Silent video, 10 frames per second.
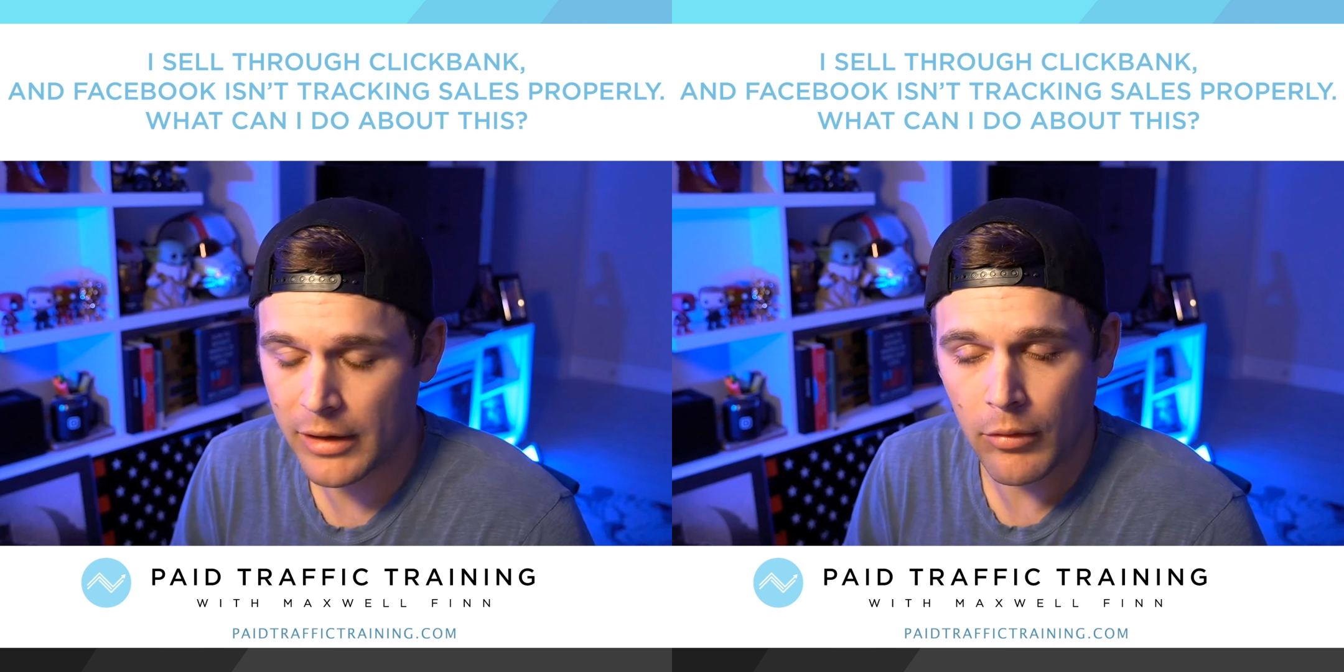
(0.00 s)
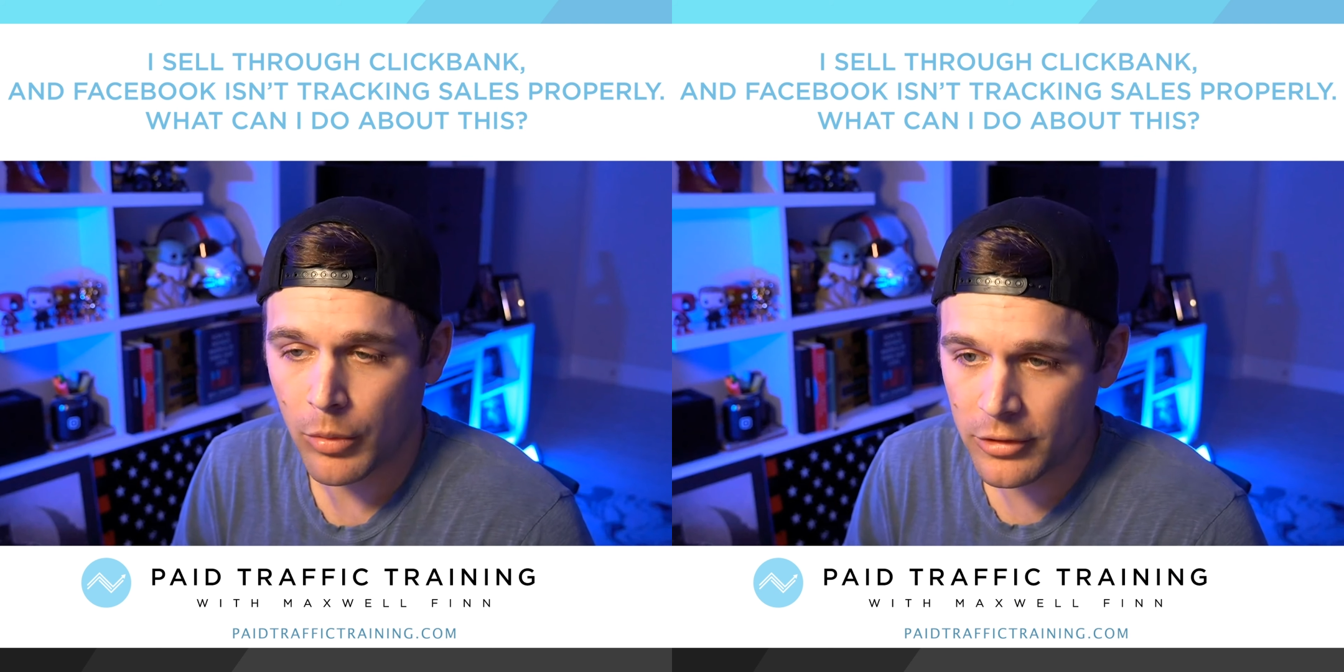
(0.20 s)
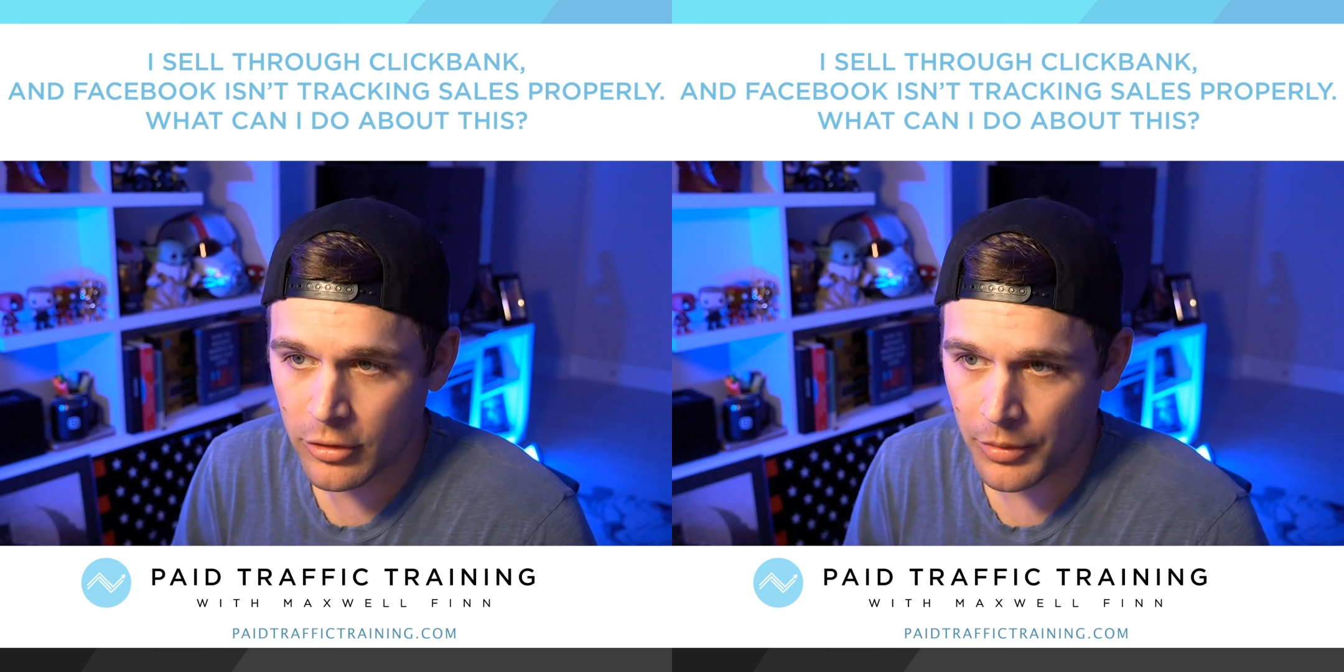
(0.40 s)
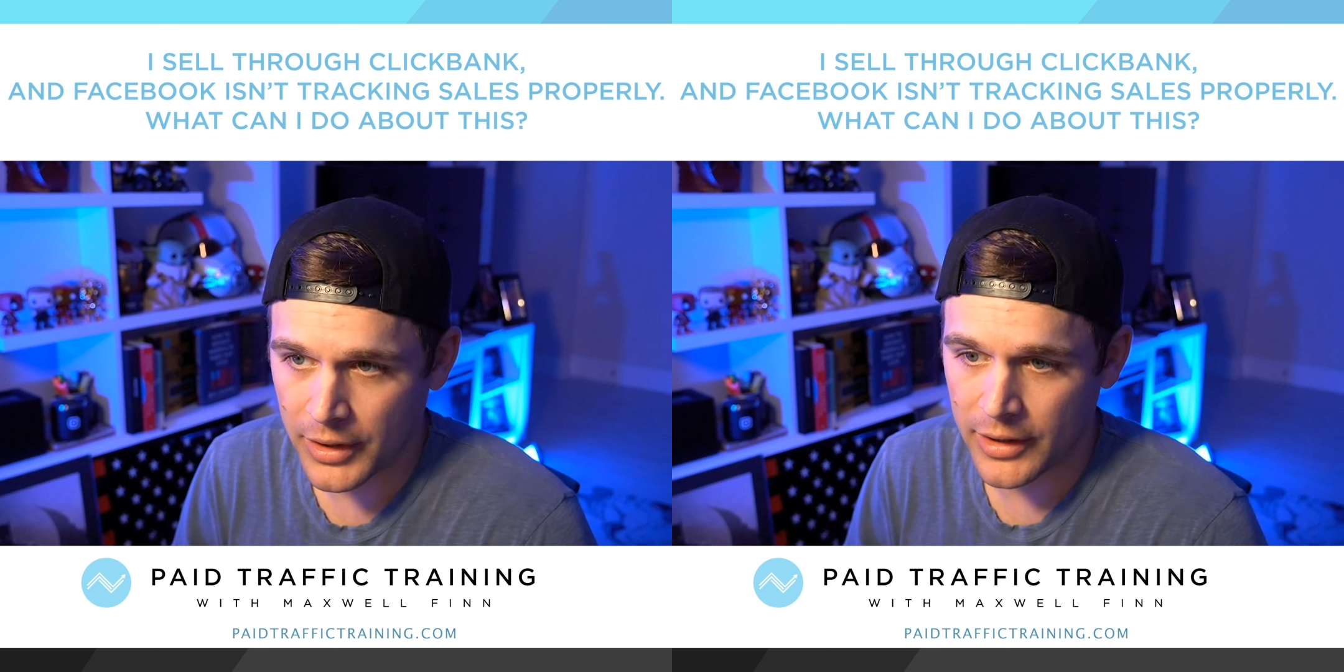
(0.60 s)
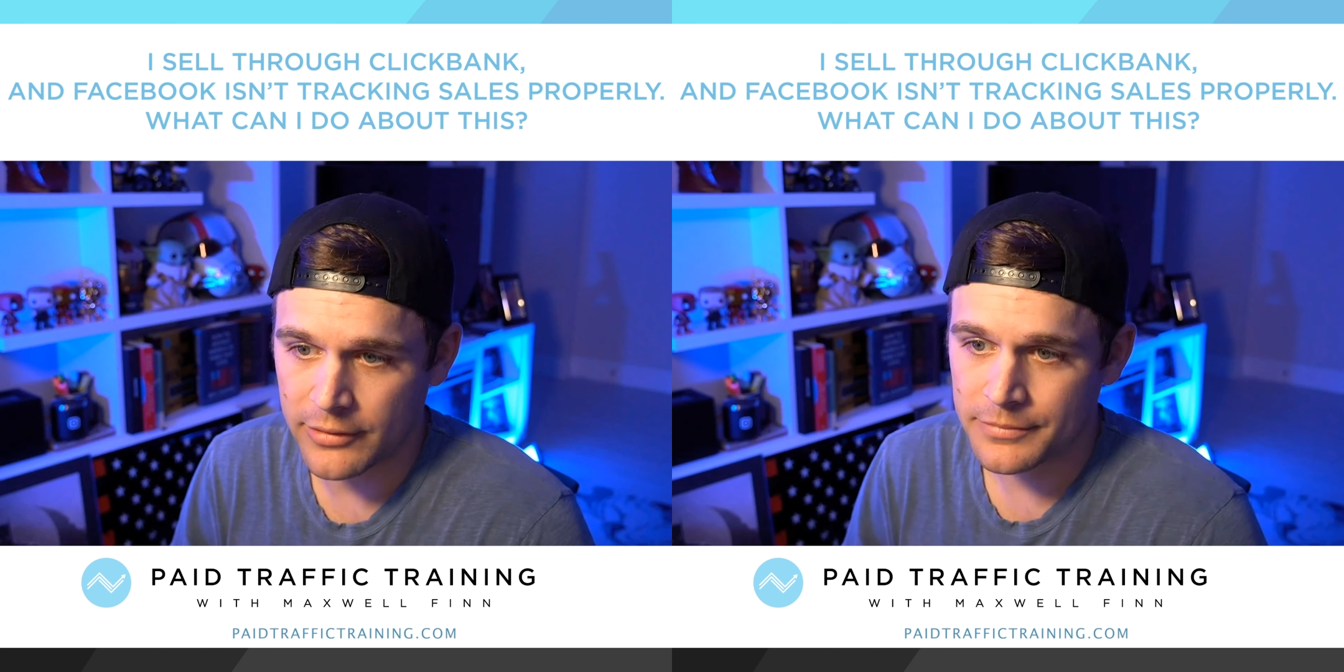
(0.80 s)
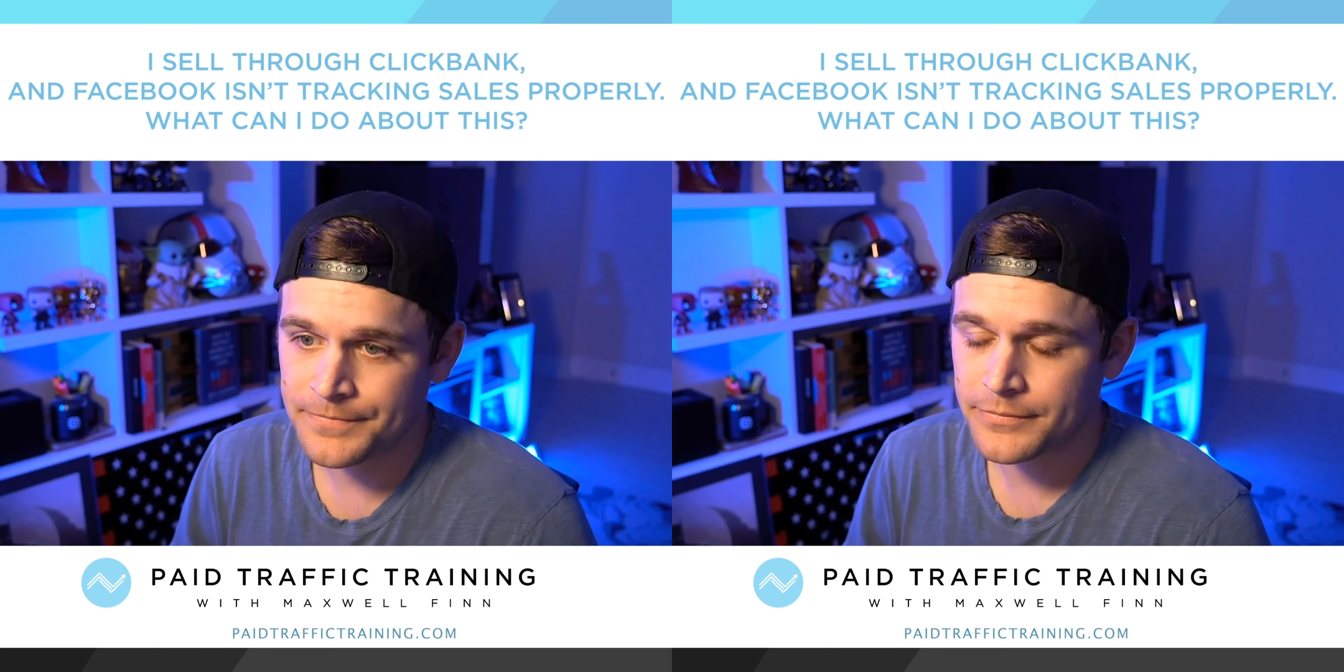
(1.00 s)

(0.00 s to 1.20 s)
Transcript: Now, what we're doing is,